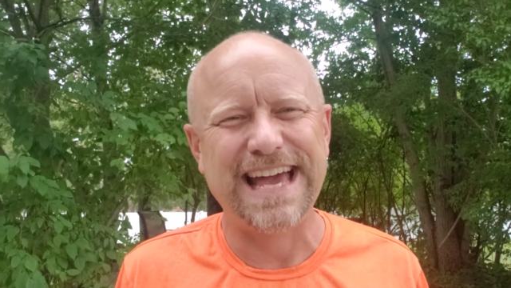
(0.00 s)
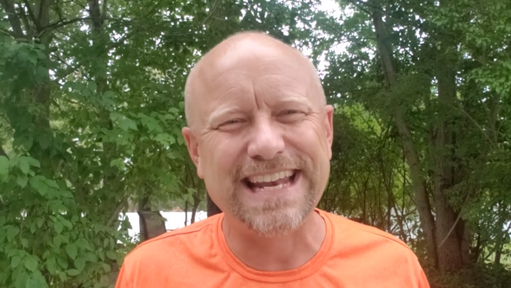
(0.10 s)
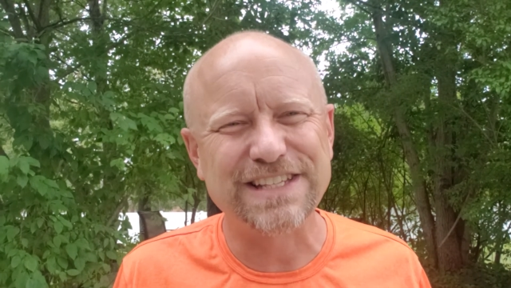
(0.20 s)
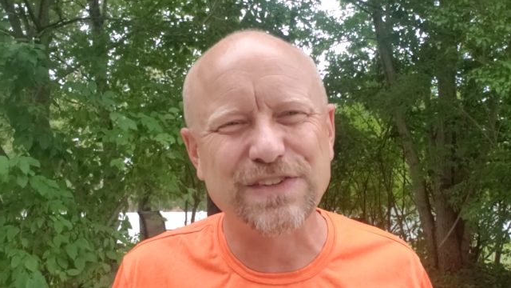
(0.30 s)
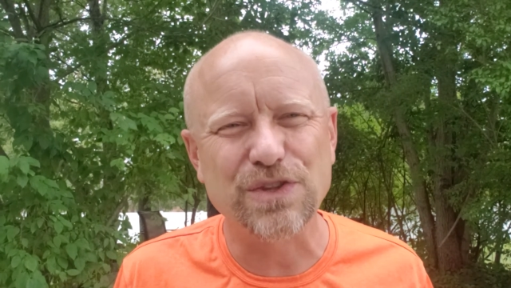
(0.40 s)

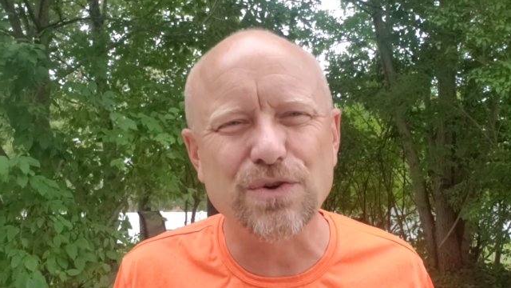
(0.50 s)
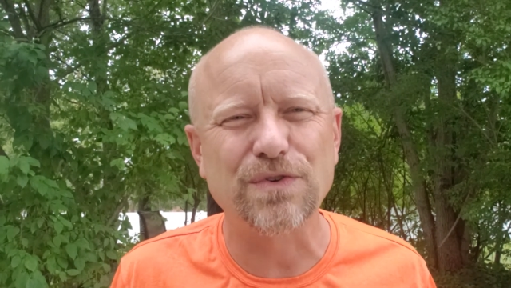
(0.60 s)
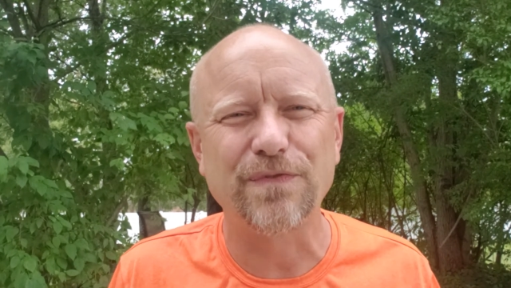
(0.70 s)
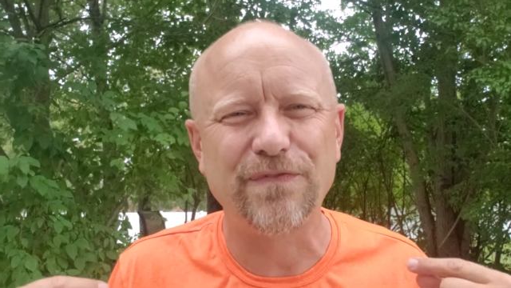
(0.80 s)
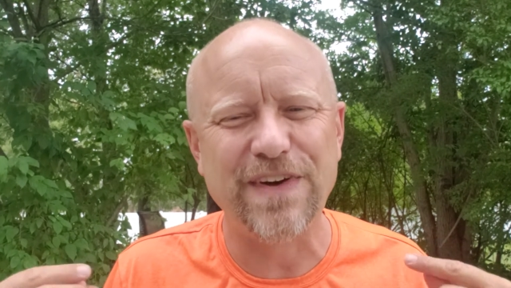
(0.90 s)
And it's
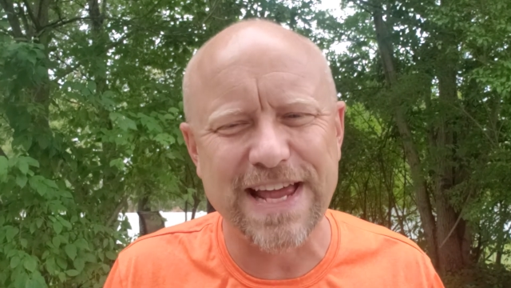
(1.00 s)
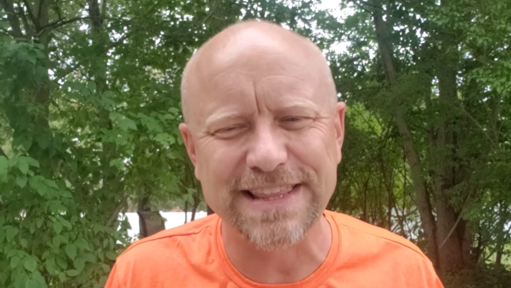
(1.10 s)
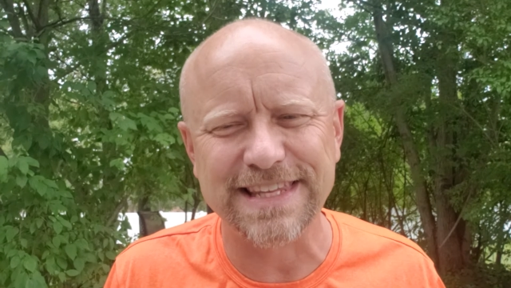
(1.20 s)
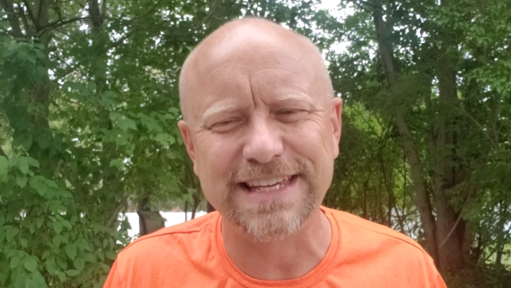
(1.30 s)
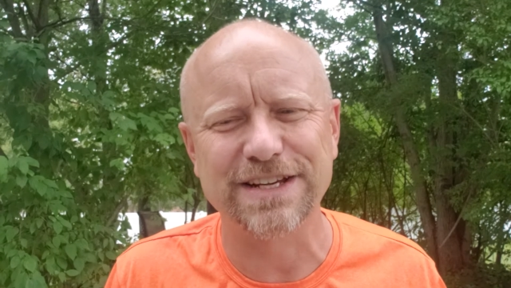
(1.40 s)
through
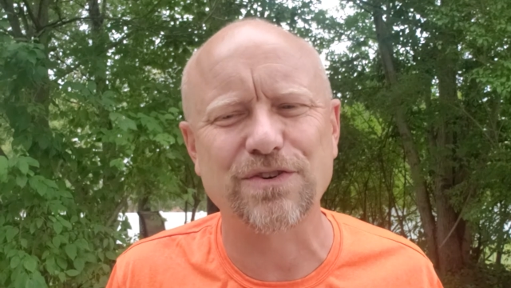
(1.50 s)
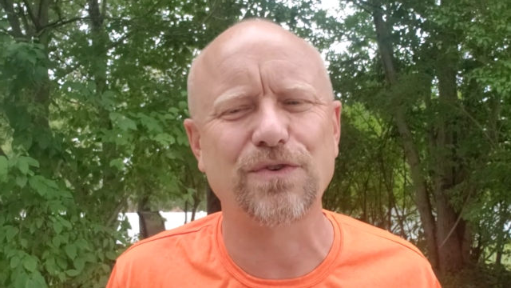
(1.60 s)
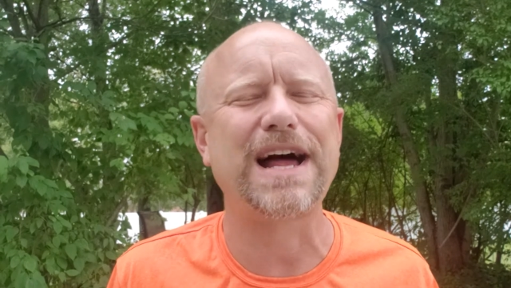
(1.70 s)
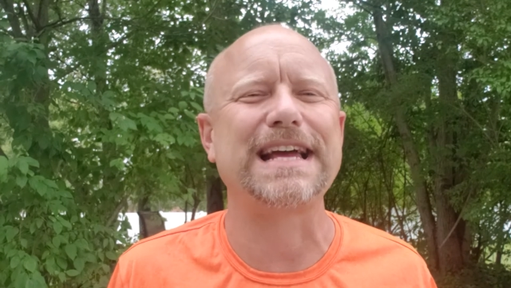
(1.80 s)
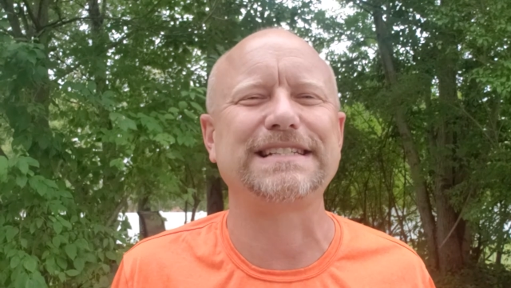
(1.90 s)
faith in
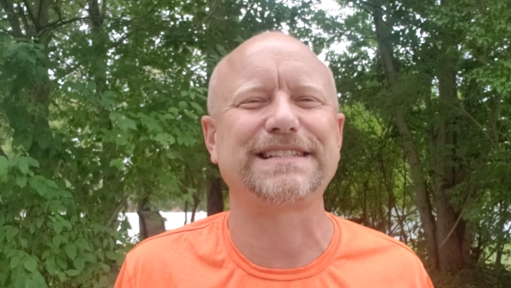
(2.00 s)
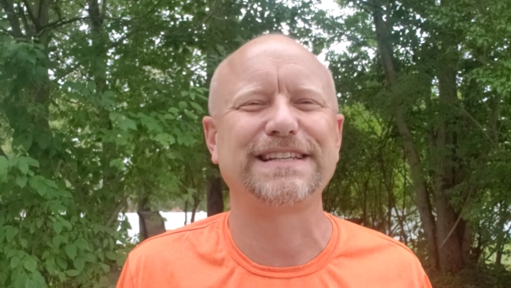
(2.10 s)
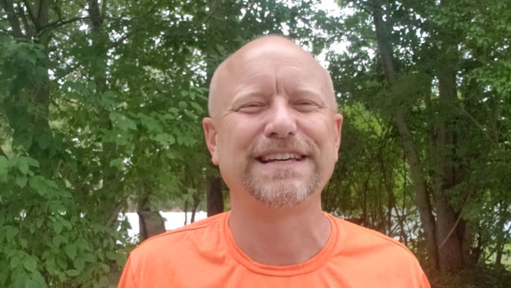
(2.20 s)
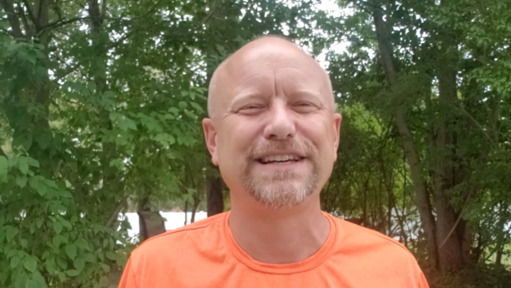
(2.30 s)
Christ.